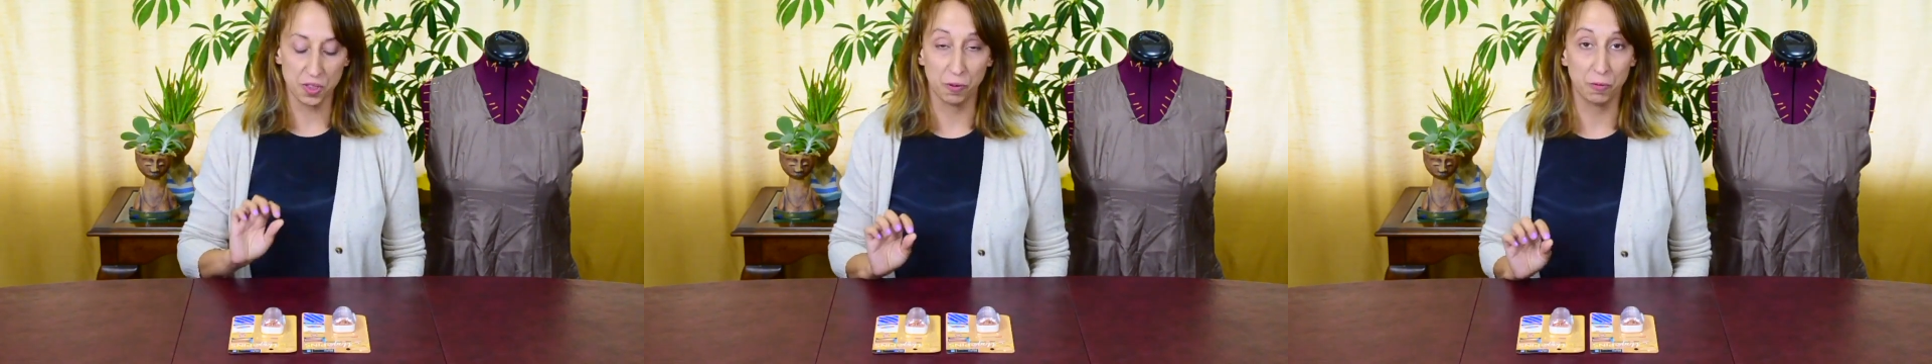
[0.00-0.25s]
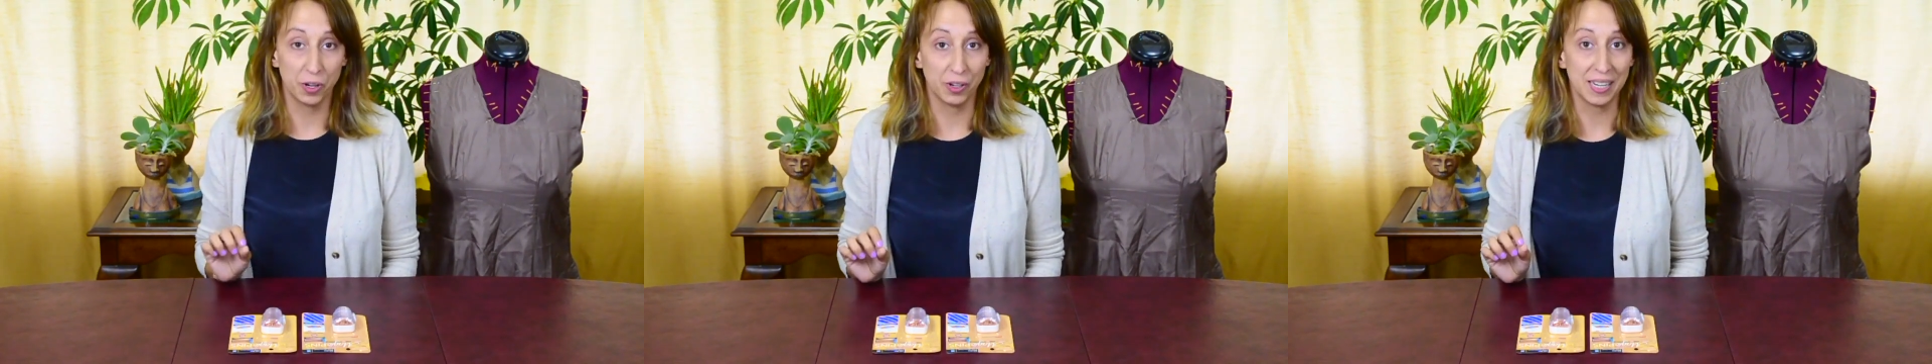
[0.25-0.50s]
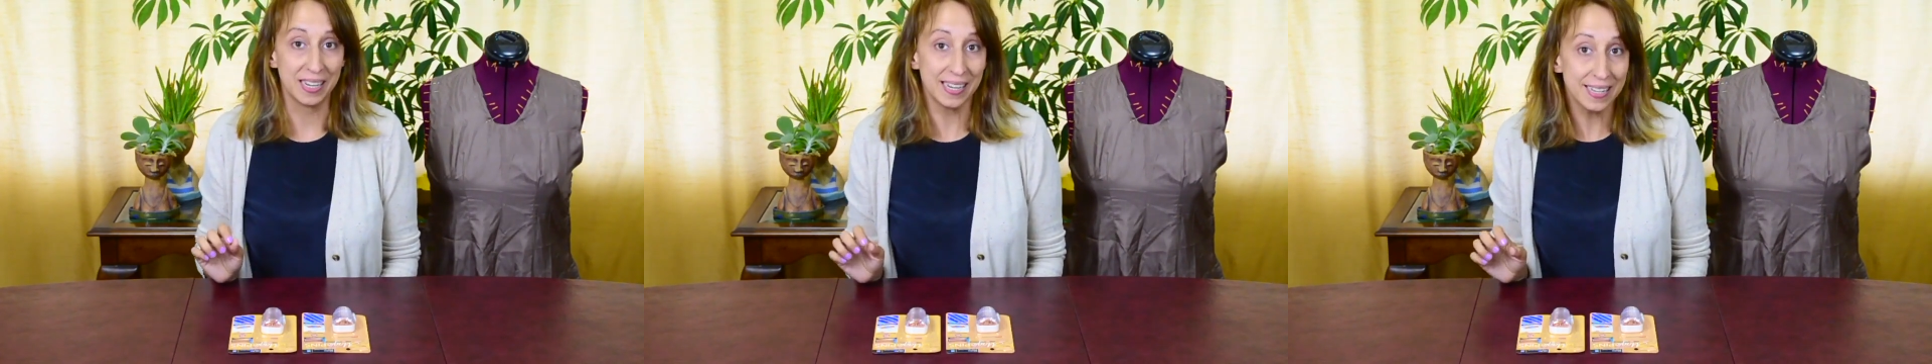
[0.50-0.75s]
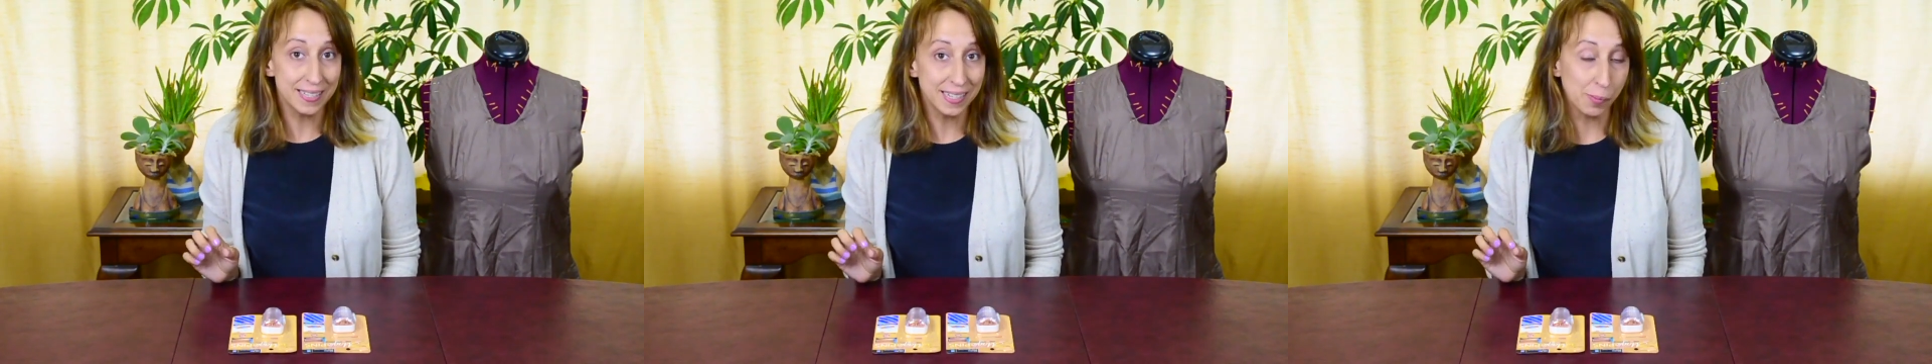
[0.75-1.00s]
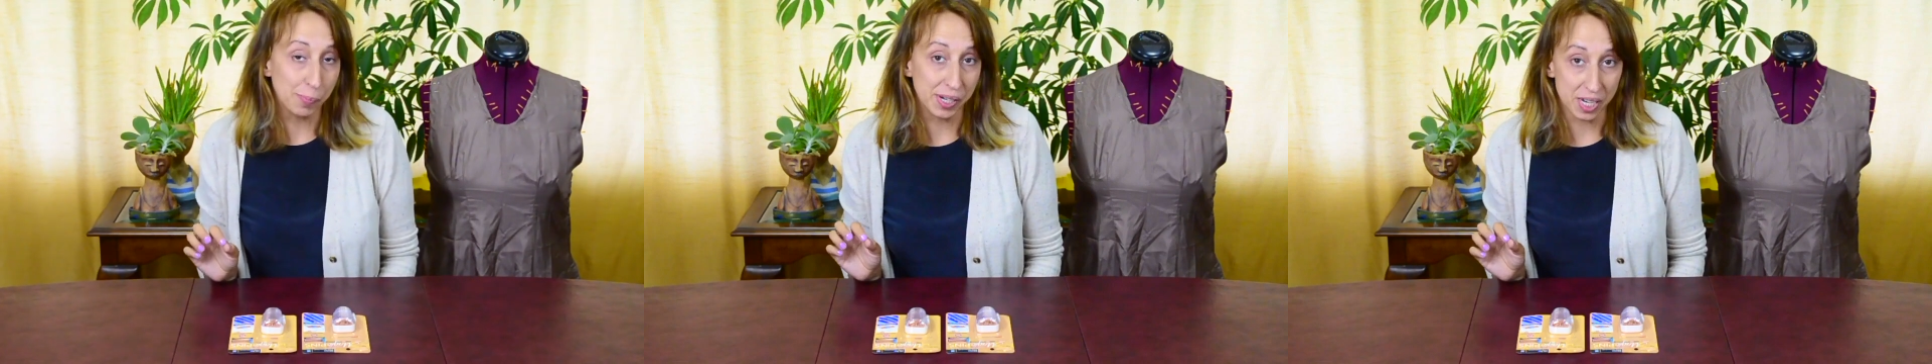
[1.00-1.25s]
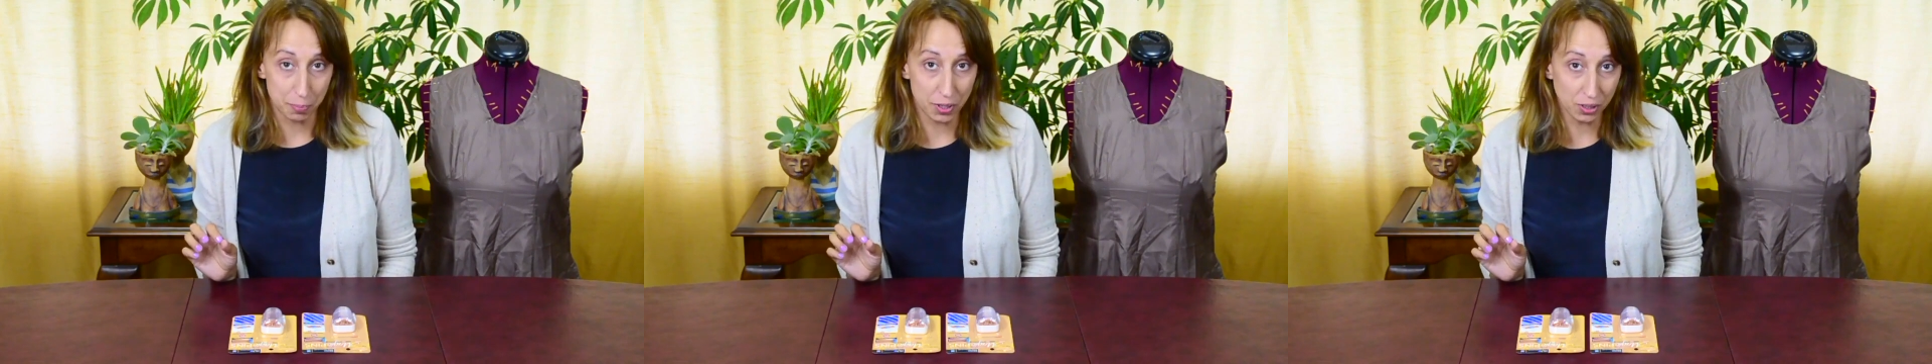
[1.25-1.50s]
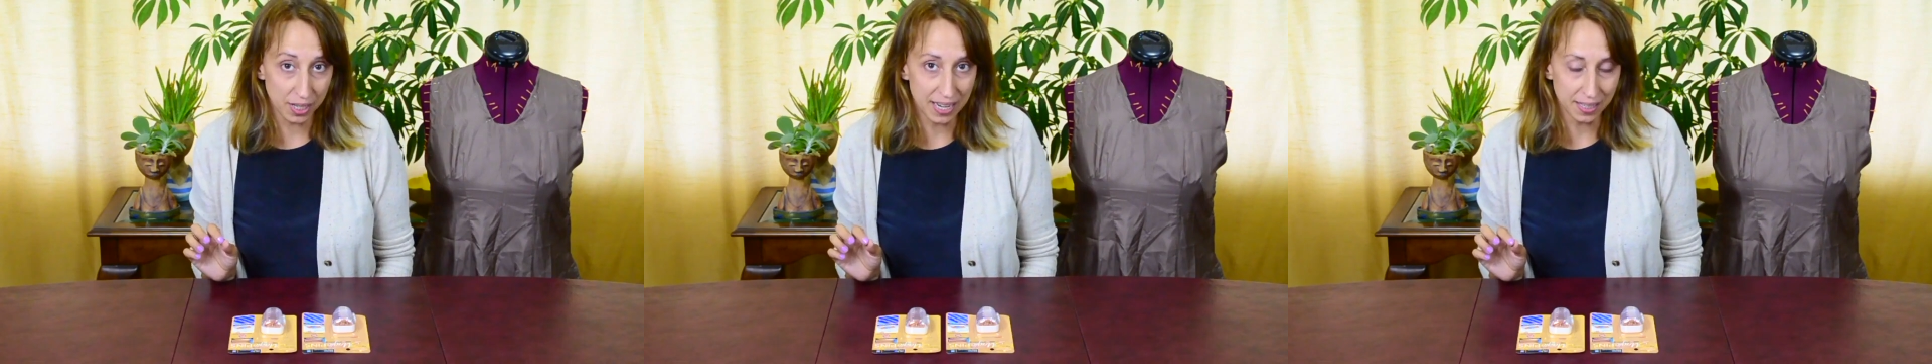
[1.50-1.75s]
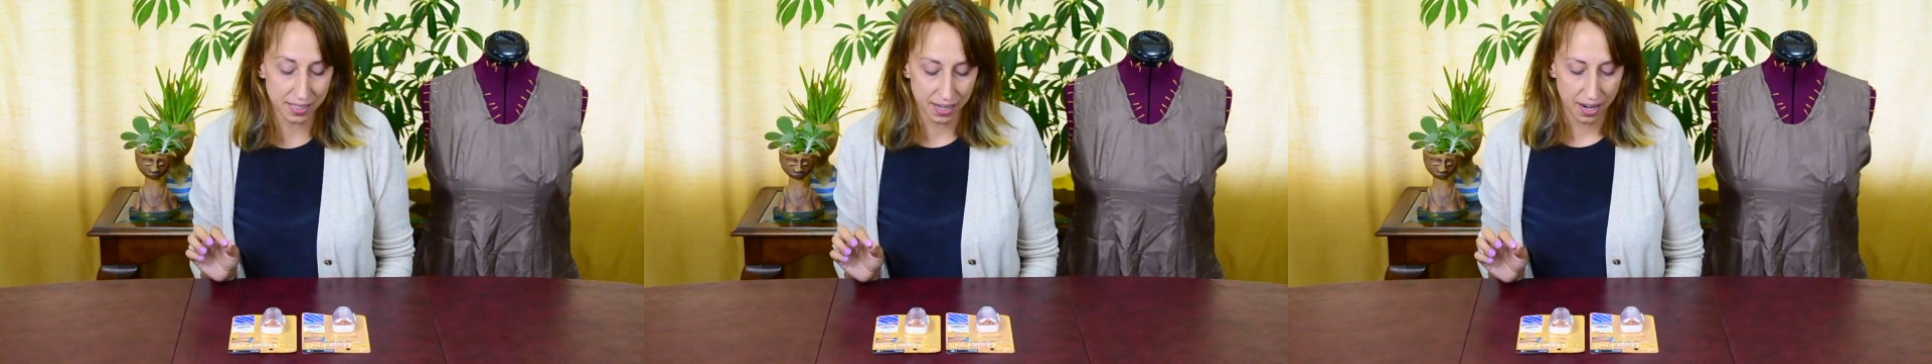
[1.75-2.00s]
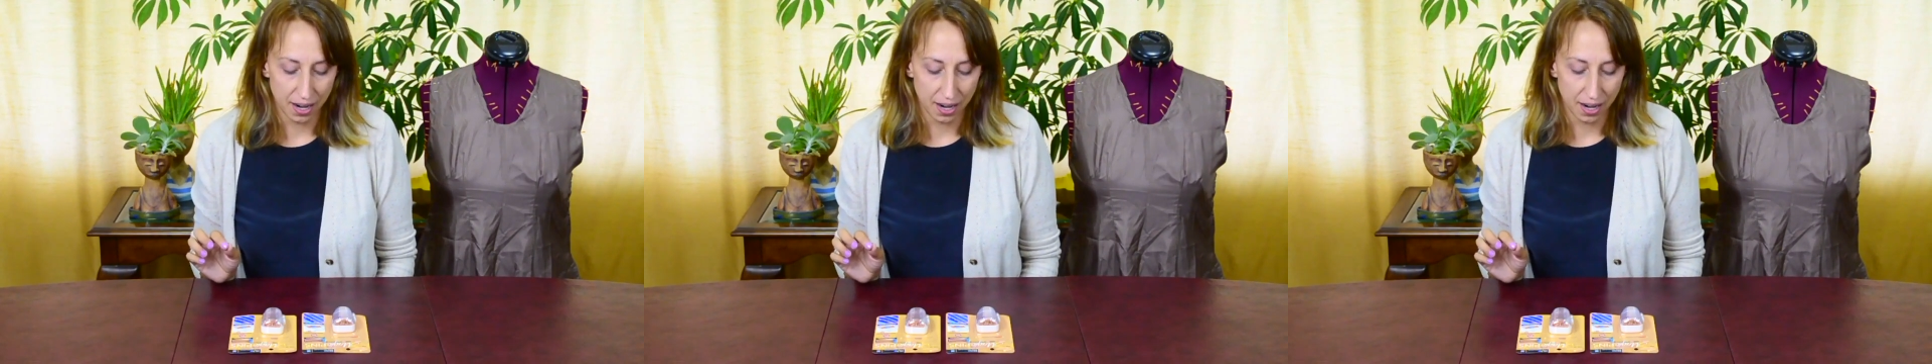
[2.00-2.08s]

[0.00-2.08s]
They're very easy to manipulate.